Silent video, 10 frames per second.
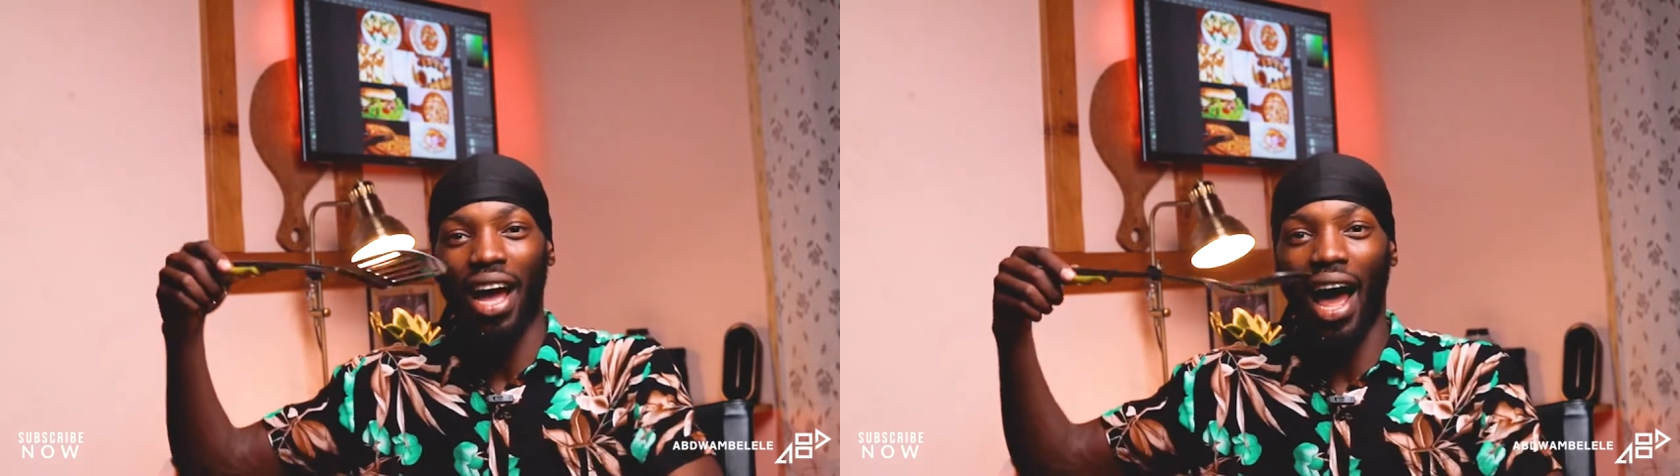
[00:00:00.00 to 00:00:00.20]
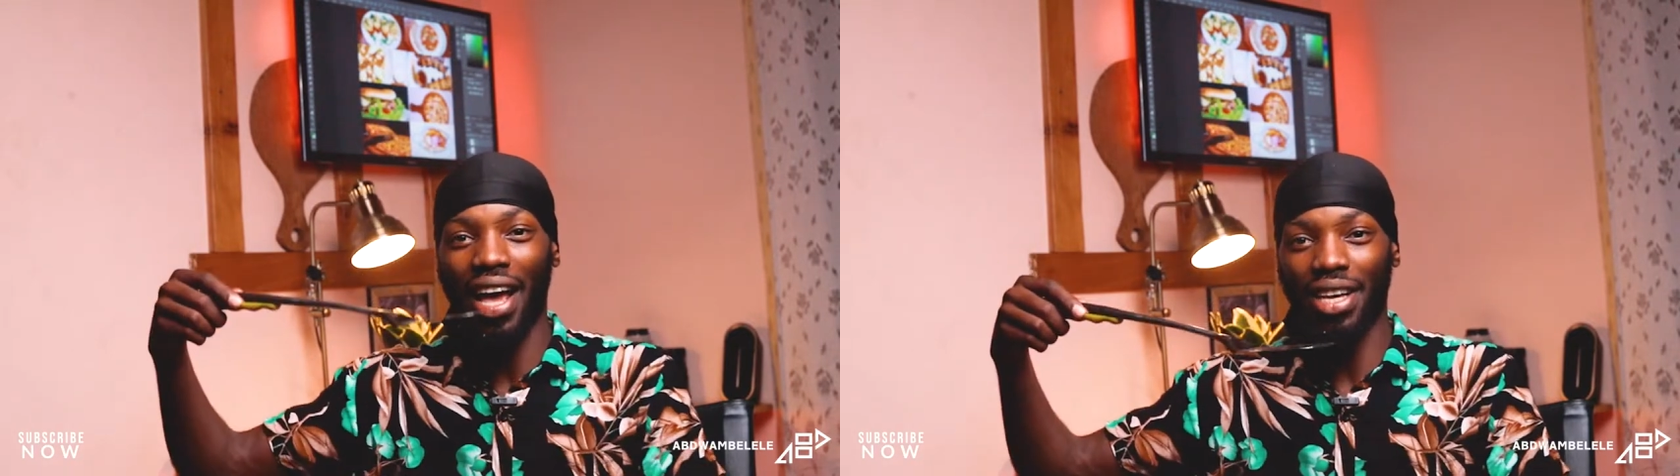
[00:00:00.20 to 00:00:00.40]

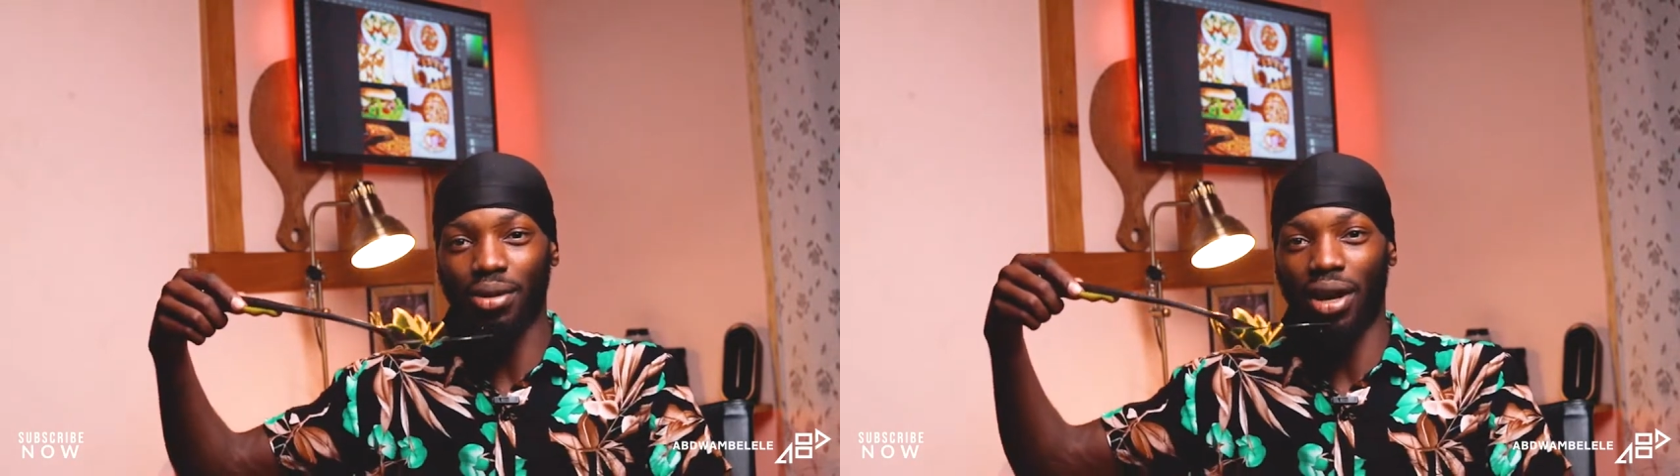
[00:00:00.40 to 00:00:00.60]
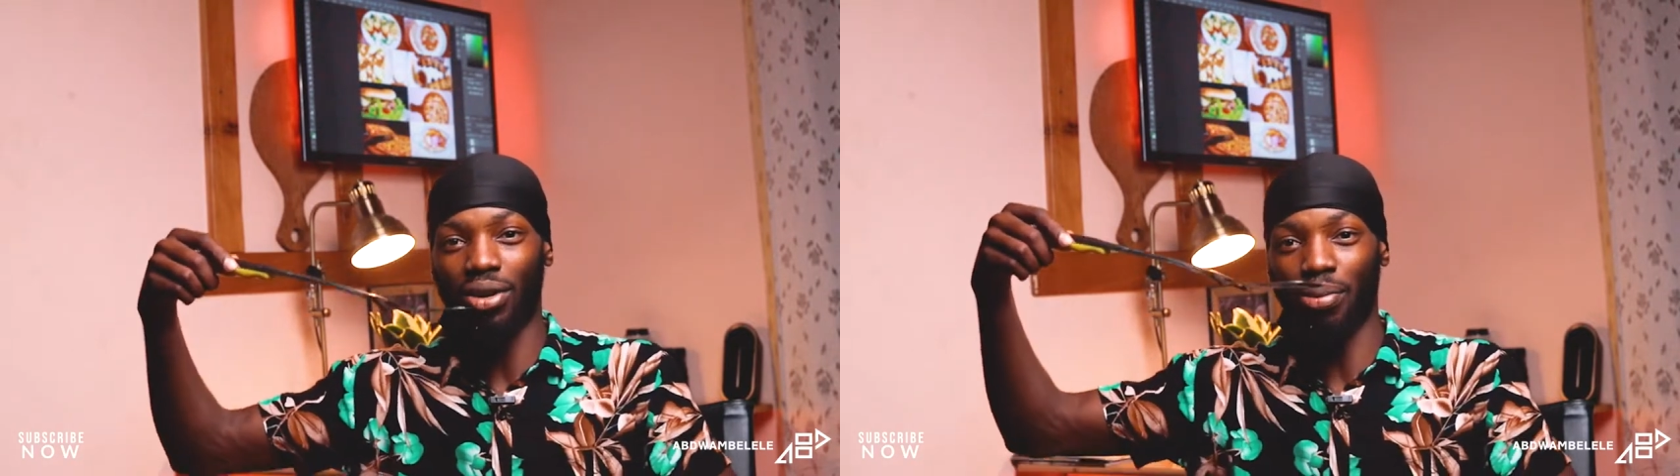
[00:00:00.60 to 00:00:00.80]
I
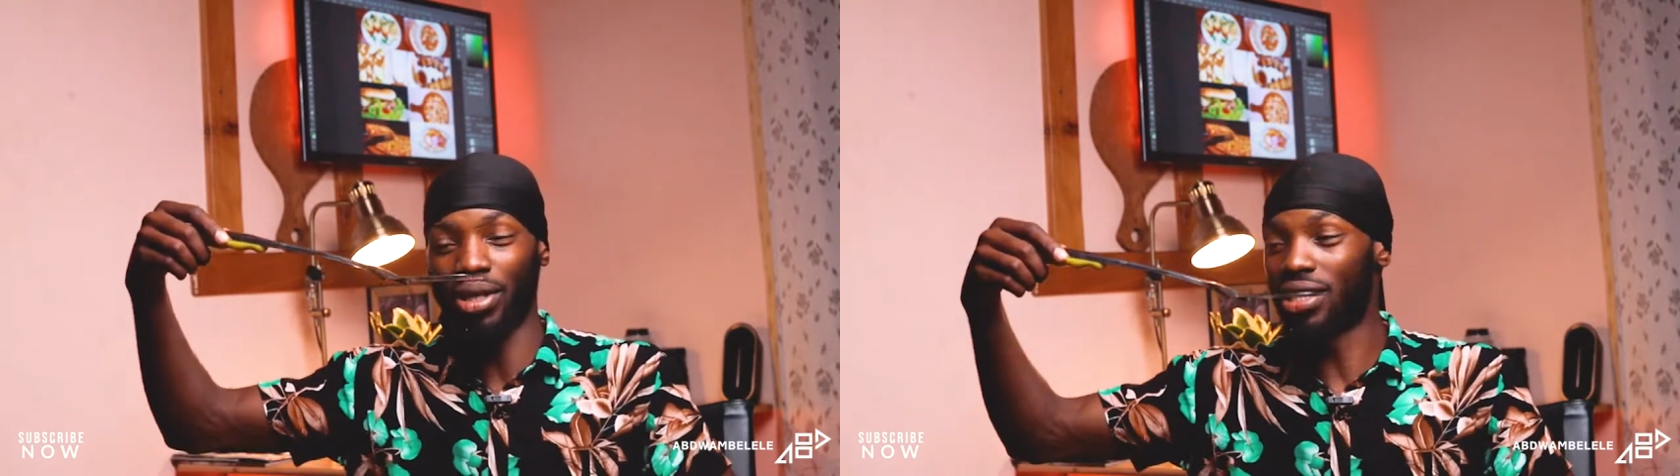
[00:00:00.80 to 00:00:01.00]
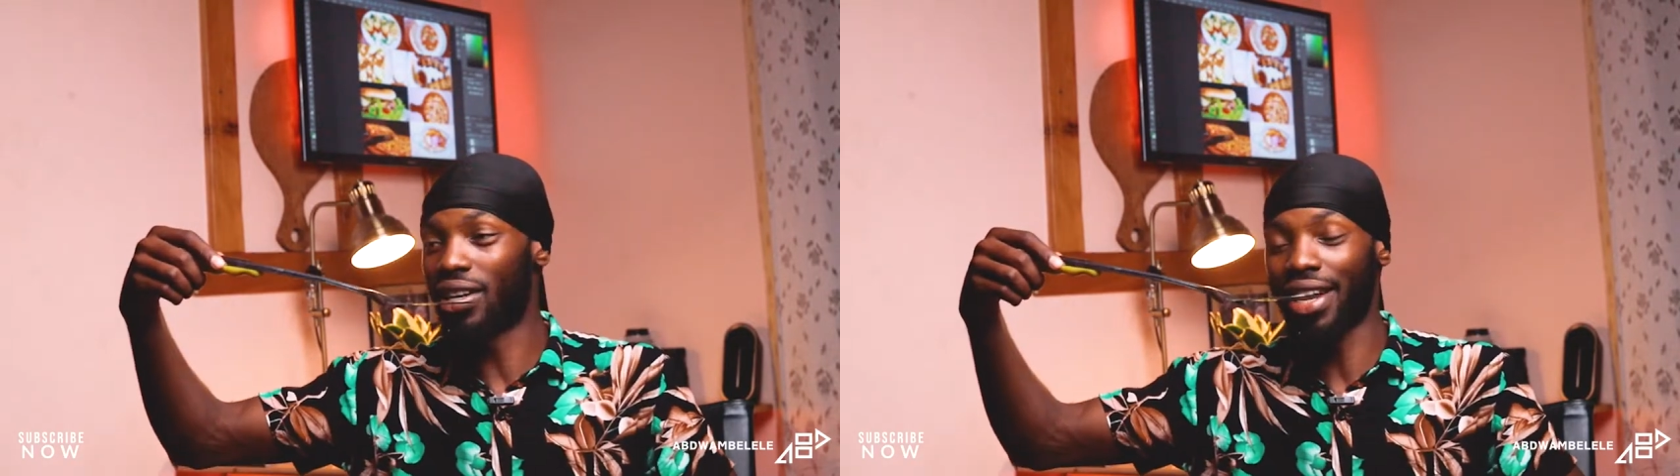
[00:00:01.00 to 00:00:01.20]
just wanted to
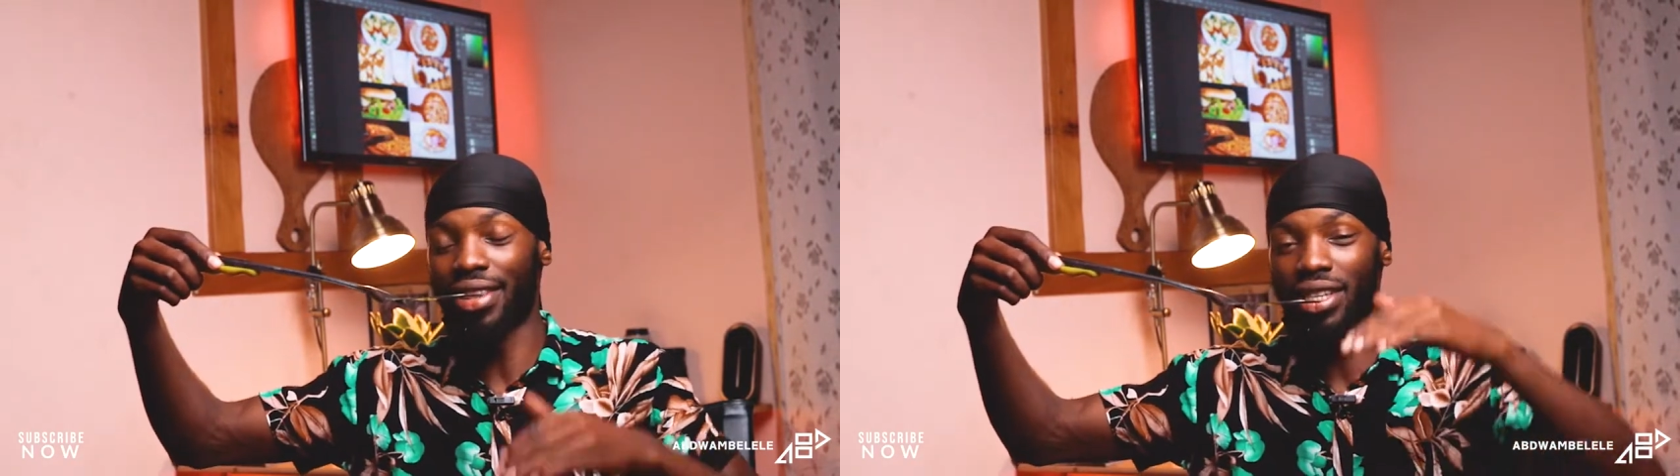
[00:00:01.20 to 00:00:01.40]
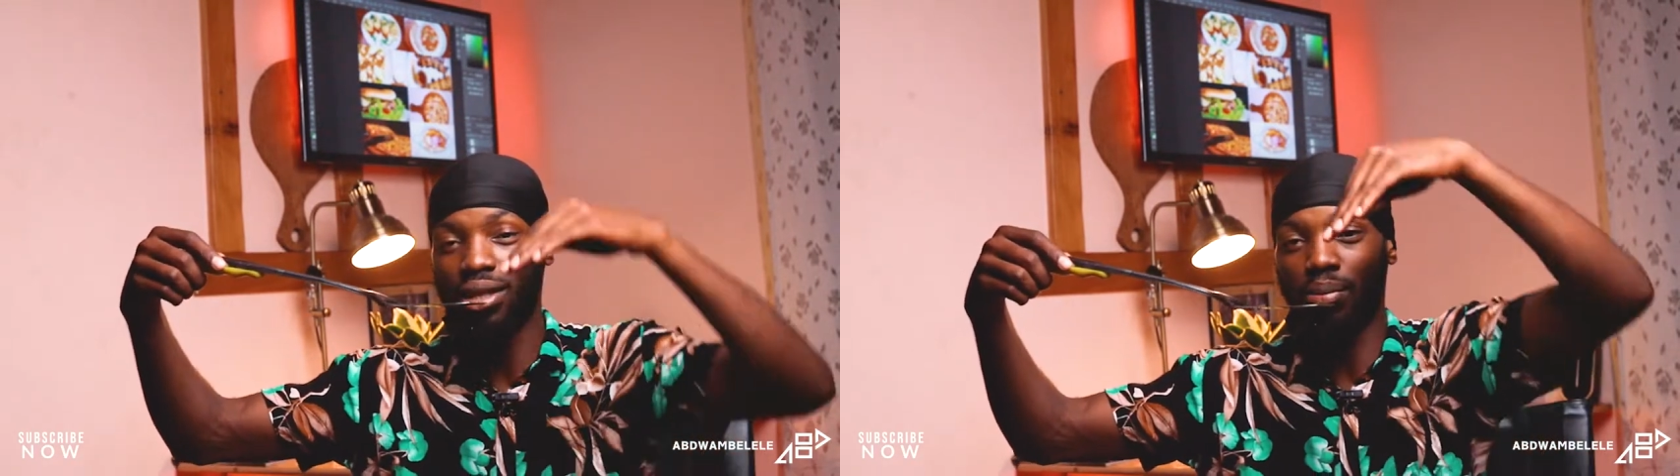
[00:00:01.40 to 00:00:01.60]
put it like
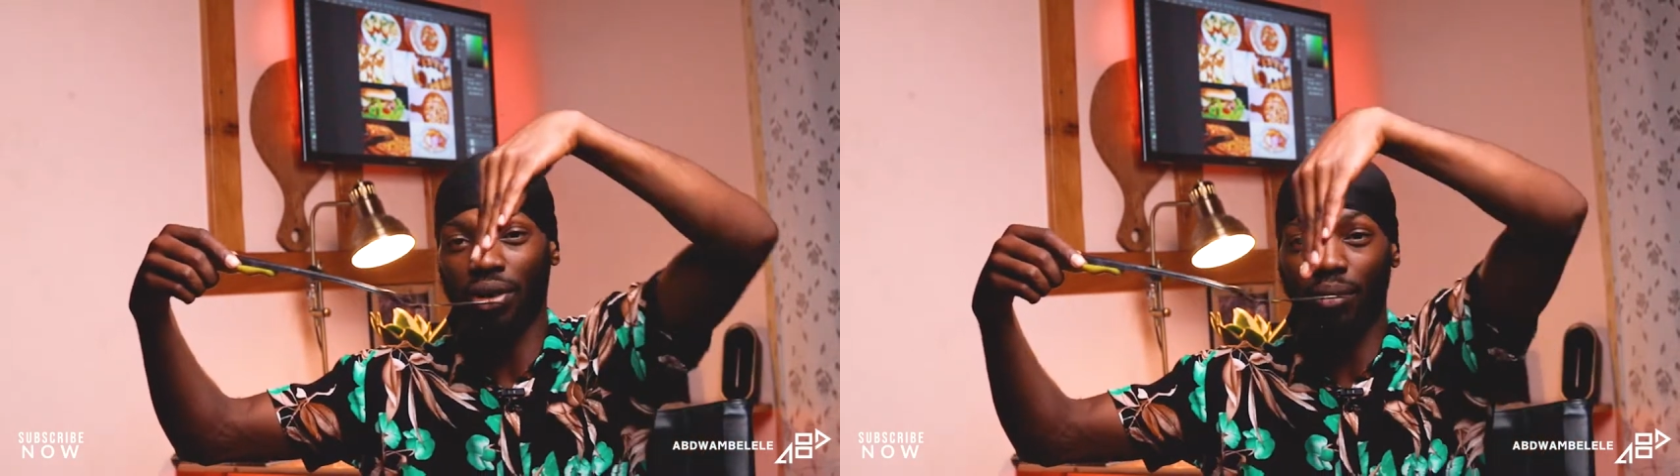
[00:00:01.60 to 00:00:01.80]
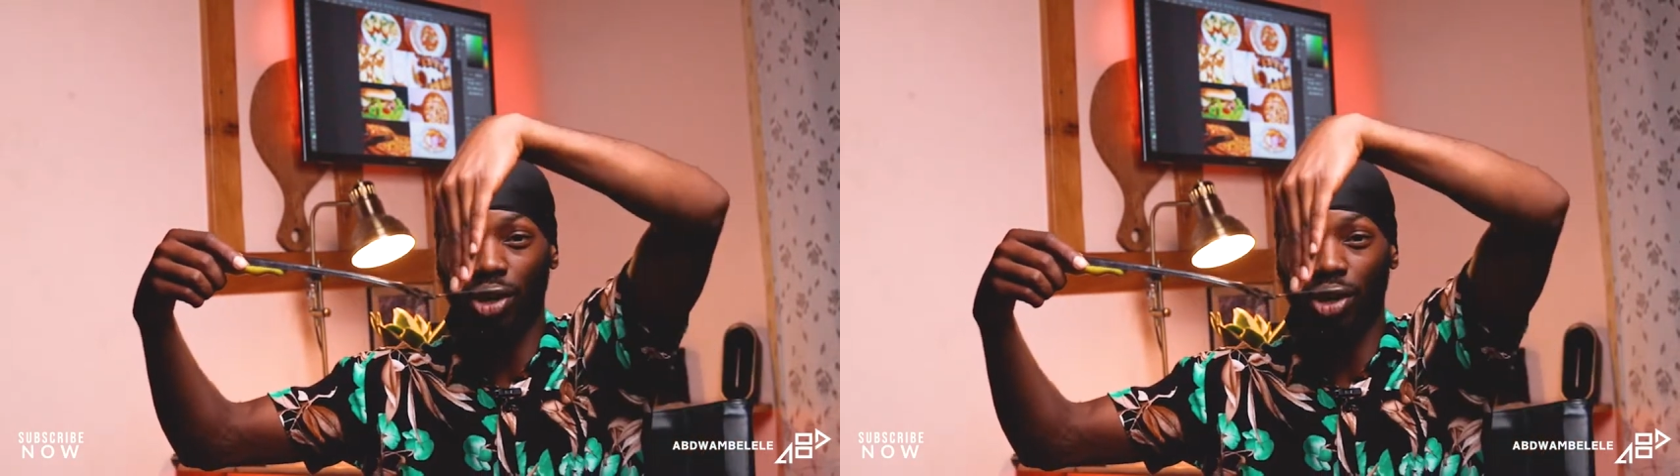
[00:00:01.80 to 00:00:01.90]
this, put the